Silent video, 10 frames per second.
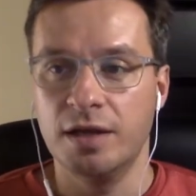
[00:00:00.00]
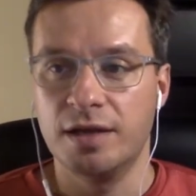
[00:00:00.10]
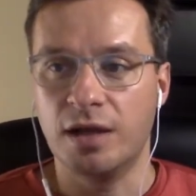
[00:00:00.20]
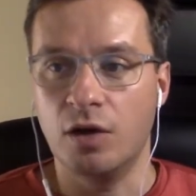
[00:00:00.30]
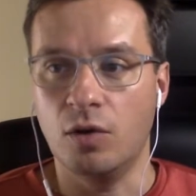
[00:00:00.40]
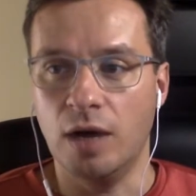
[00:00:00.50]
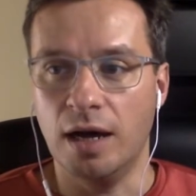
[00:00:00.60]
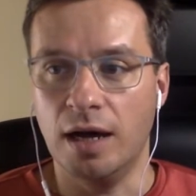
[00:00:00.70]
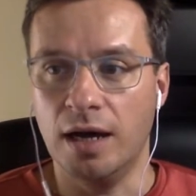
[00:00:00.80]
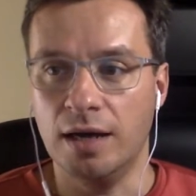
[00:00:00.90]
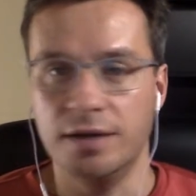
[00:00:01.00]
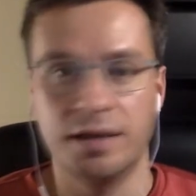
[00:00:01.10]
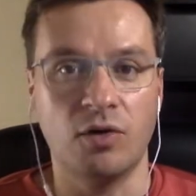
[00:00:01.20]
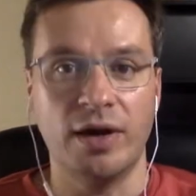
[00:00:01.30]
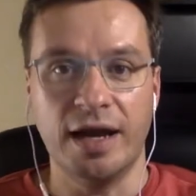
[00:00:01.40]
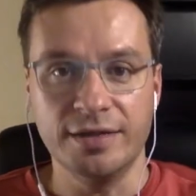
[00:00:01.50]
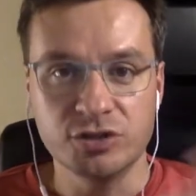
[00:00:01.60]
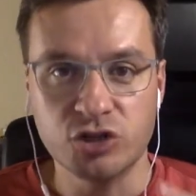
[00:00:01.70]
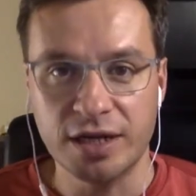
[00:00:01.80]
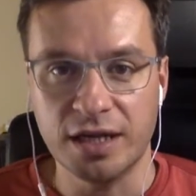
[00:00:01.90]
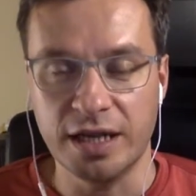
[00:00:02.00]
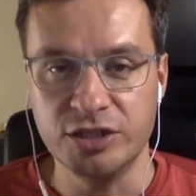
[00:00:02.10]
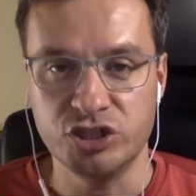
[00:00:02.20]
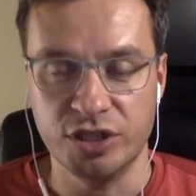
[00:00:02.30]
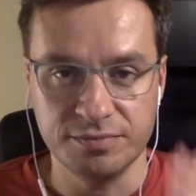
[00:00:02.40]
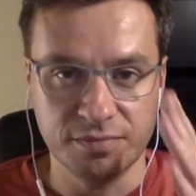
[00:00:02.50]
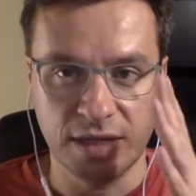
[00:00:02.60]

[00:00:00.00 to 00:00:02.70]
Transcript: So, so I got the translation.